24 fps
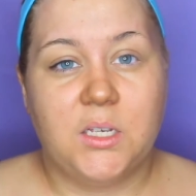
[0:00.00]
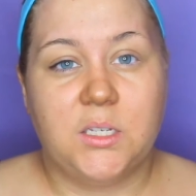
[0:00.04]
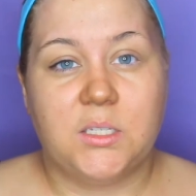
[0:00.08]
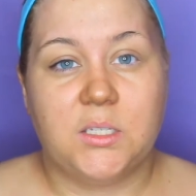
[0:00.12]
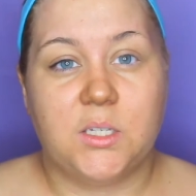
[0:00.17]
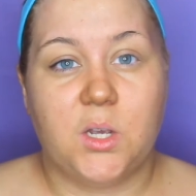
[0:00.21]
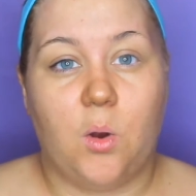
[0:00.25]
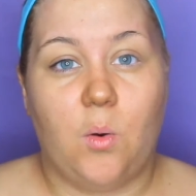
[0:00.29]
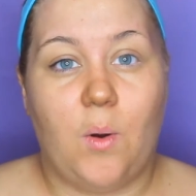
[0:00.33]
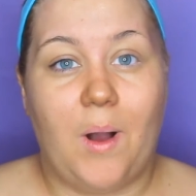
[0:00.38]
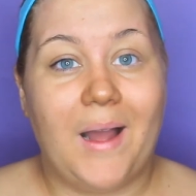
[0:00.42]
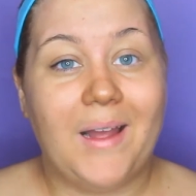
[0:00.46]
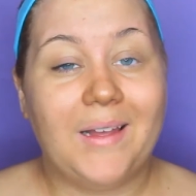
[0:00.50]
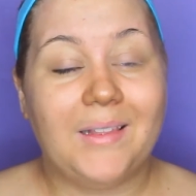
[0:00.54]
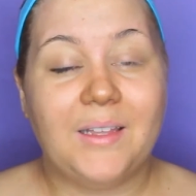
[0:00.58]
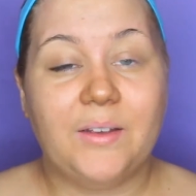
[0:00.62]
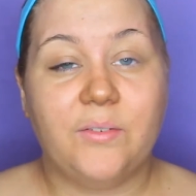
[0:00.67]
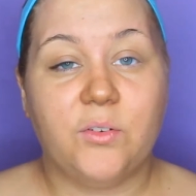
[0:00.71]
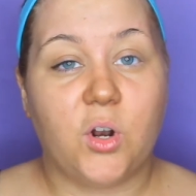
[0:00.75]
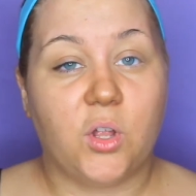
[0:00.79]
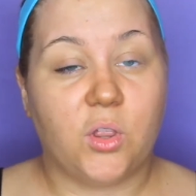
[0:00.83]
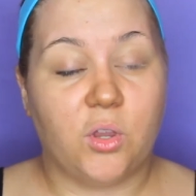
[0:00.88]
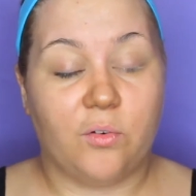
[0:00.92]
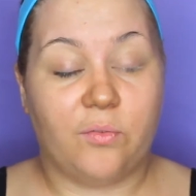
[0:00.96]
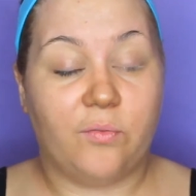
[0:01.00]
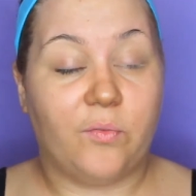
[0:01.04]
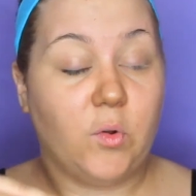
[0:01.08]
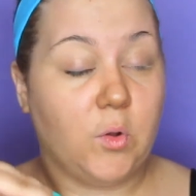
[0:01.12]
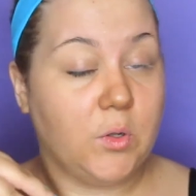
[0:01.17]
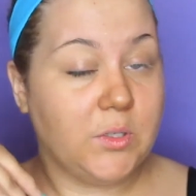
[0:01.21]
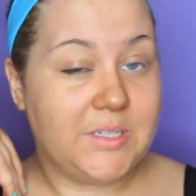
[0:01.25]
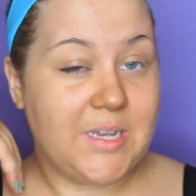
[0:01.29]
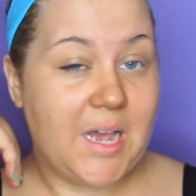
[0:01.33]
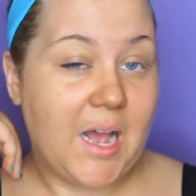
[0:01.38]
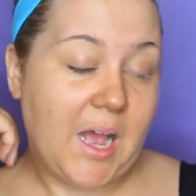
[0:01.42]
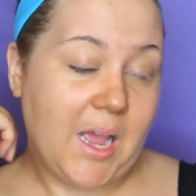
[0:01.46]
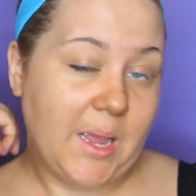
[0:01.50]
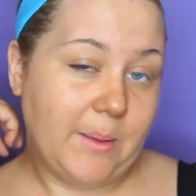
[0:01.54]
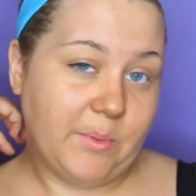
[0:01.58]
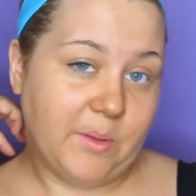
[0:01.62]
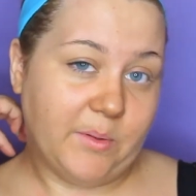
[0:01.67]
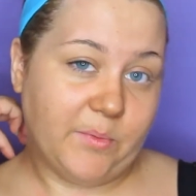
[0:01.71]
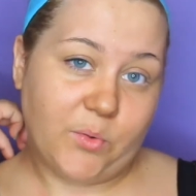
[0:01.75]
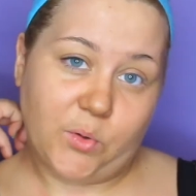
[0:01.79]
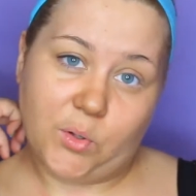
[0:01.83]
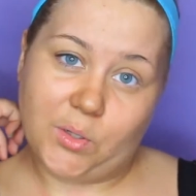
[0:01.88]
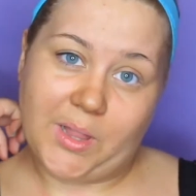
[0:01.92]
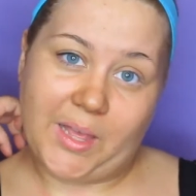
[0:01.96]
So I leave it on the full time,
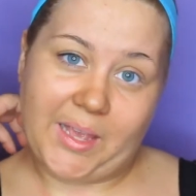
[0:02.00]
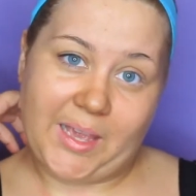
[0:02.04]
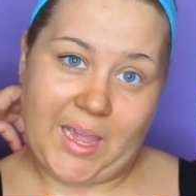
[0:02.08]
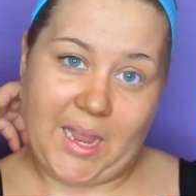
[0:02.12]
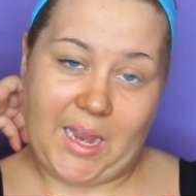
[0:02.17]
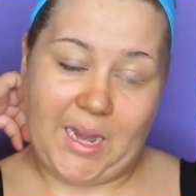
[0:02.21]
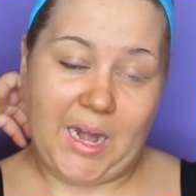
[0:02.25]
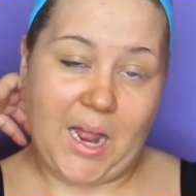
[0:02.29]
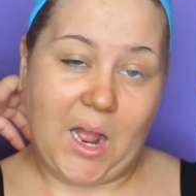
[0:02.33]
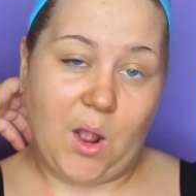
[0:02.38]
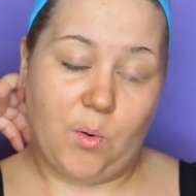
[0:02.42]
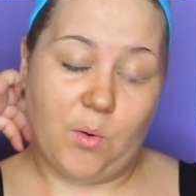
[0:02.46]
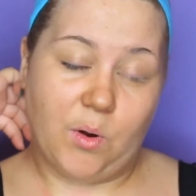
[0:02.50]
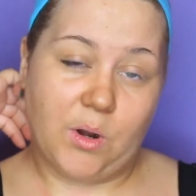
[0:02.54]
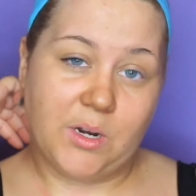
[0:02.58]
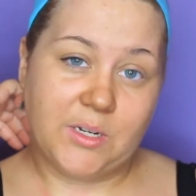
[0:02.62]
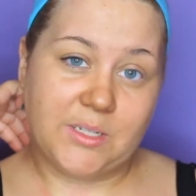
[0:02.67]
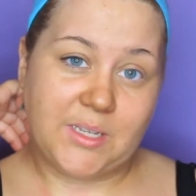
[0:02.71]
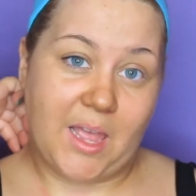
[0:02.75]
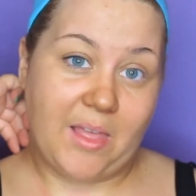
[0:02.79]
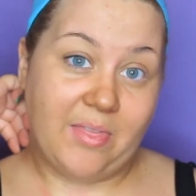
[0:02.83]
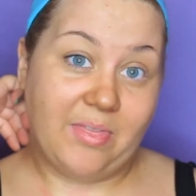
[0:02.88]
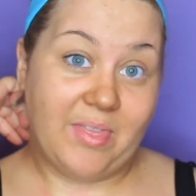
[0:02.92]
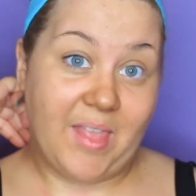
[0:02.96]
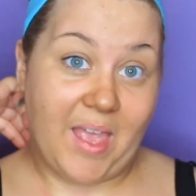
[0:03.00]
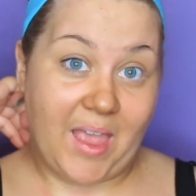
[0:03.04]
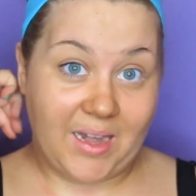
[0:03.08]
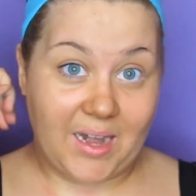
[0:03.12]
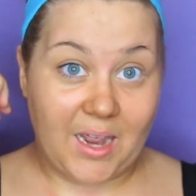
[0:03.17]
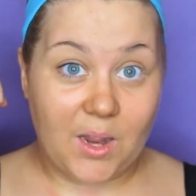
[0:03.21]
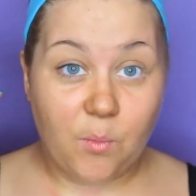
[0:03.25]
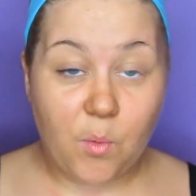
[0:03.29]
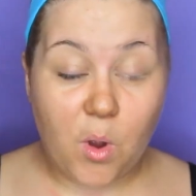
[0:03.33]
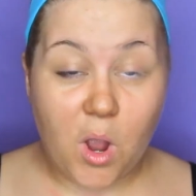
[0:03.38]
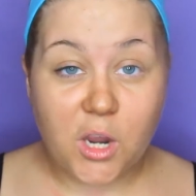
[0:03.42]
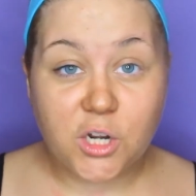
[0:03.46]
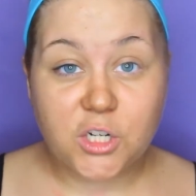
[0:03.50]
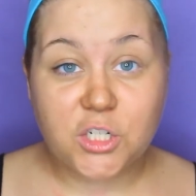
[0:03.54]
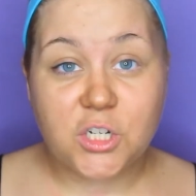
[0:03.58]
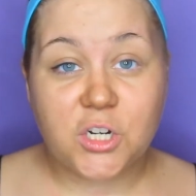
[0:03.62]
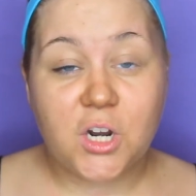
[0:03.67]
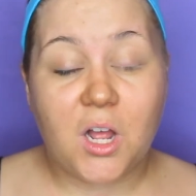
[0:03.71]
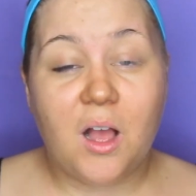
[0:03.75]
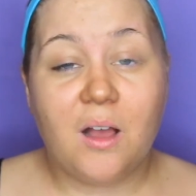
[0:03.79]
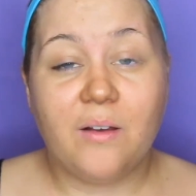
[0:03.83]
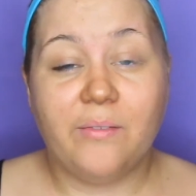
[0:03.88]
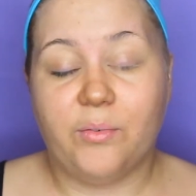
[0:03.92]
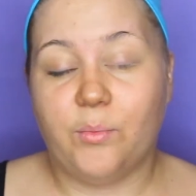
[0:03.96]
the full like 8 hours, and then I wash
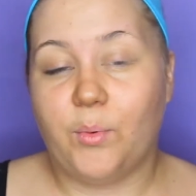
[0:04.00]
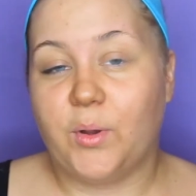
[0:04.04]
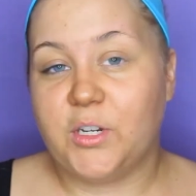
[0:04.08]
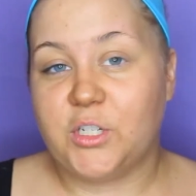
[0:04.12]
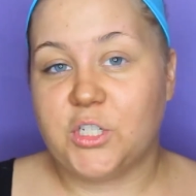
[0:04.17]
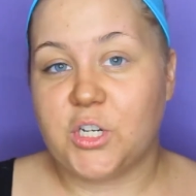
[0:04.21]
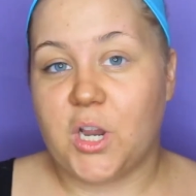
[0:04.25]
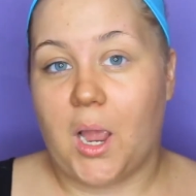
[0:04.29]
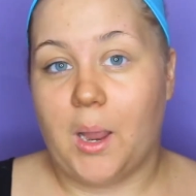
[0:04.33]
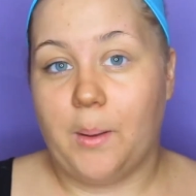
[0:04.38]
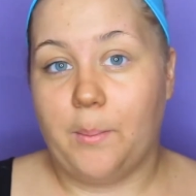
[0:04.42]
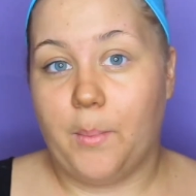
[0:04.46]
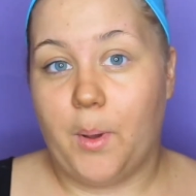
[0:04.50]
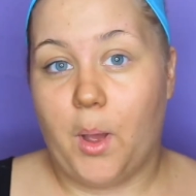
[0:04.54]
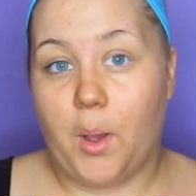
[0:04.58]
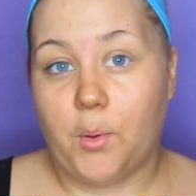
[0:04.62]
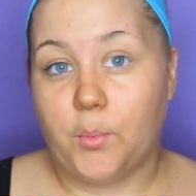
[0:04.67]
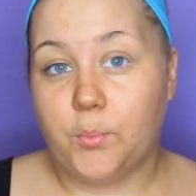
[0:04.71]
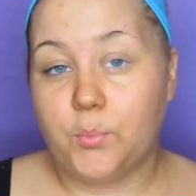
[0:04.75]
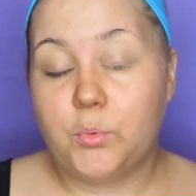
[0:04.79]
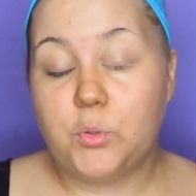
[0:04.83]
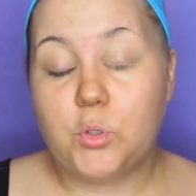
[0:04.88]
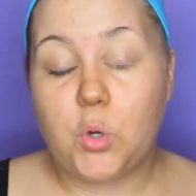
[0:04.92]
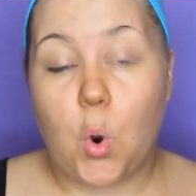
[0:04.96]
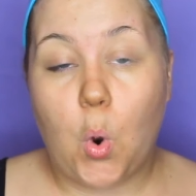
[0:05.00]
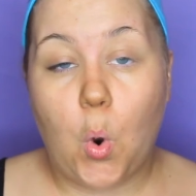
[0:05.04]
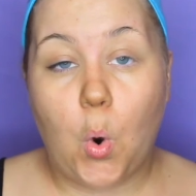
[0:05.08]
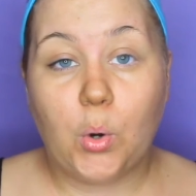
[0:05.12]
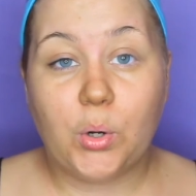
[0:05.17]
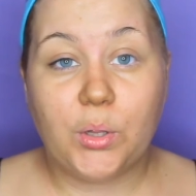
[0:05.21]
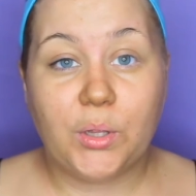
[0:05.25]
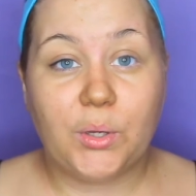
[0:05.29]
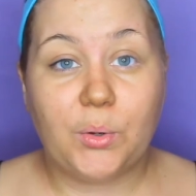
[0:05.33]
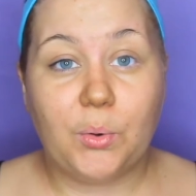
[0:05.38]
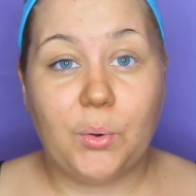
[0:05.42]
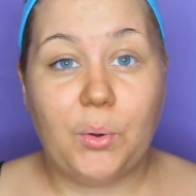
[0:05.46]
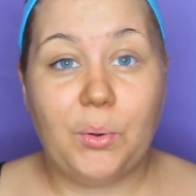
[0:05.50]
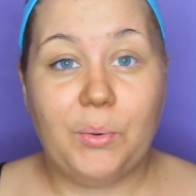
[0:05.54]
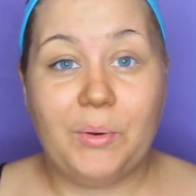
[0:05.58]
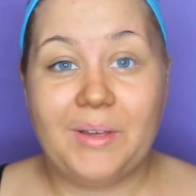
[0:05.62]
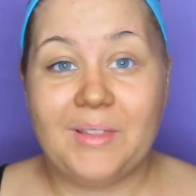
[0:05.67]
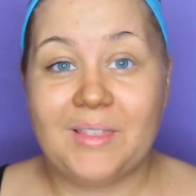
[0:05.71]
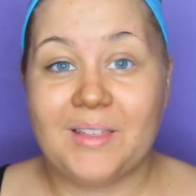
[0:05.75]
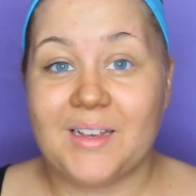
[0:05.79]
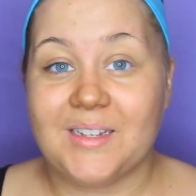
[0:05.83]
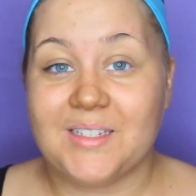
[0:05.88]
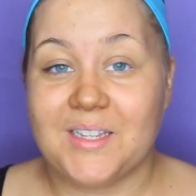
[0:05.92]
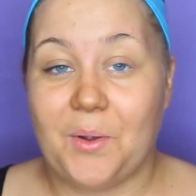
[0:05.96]
it off, which I'm totally cool
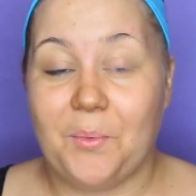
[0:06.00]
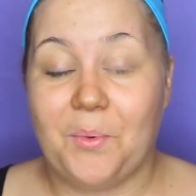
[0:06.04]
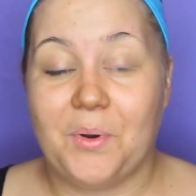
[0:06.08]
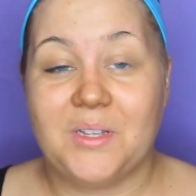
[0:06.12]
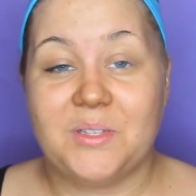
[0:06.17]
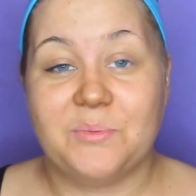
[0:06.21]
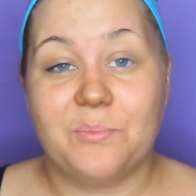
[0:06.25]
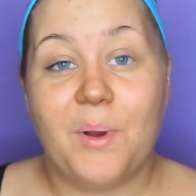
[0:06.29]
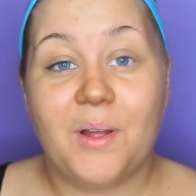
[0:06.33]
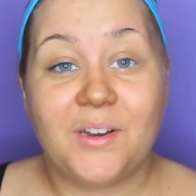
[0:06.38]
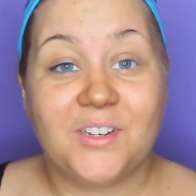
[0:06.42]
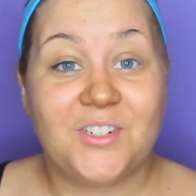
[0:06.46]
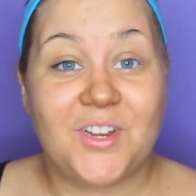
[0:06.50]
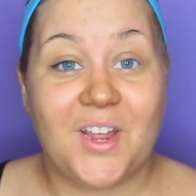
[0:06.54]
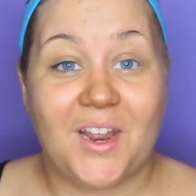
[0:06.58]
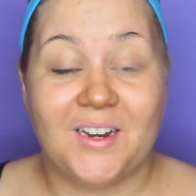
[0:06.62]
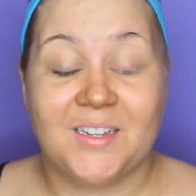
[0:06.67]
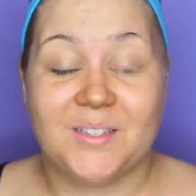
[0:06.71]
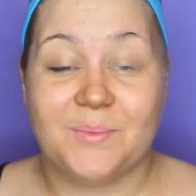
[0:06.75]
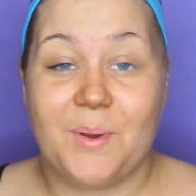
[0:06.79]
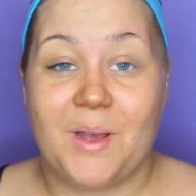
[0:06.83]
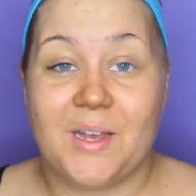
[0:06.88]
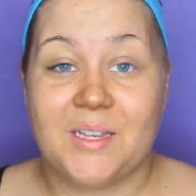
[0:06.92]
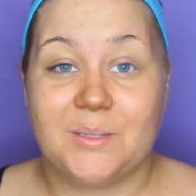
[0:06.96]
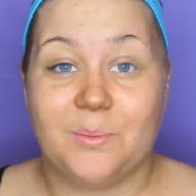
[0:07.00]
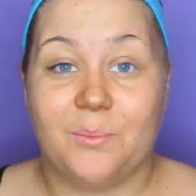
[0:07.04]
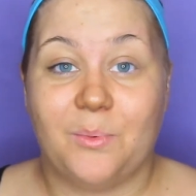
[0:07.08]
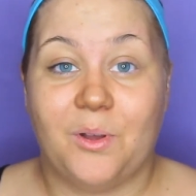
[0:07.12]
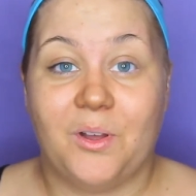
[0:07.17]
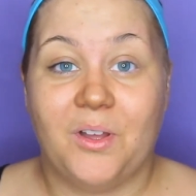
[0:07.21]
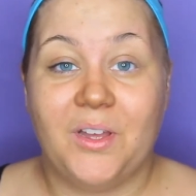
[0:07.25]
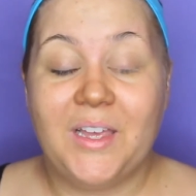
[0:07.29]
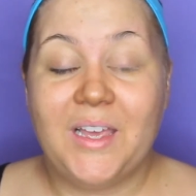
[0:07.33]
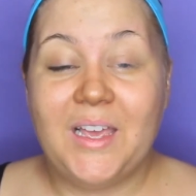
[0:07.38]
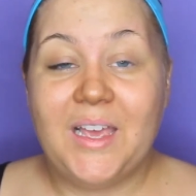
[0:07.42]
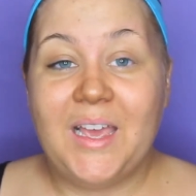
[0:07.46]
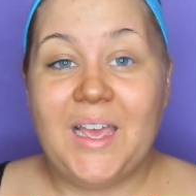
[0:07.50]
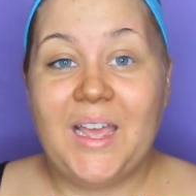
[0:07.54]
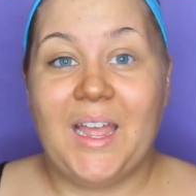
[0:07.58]
with because I want as much tan as possible.